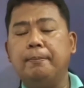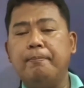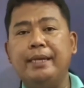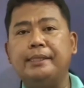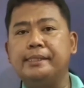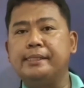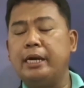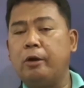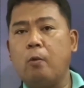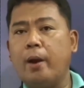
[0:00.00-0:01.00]
meets
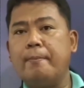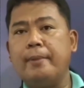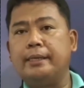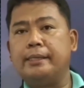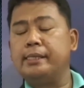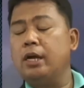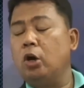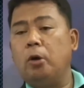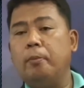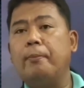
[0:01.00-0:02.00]
the requirements
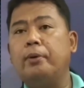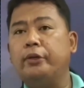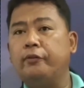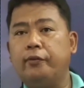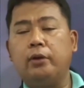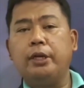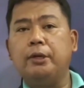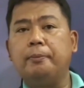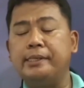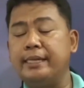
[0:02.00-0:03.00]
of the
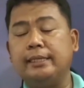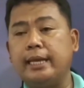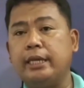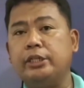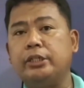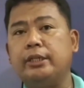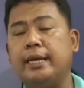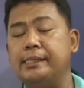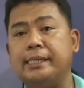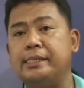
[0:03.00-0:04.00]
portfolio presentation
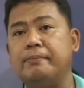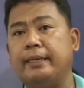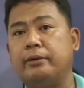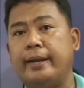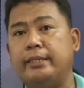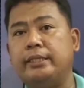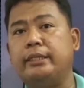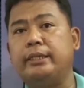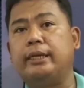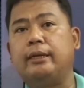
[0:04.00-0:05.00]
assessment
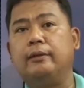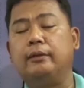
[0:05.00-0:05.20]
criteria.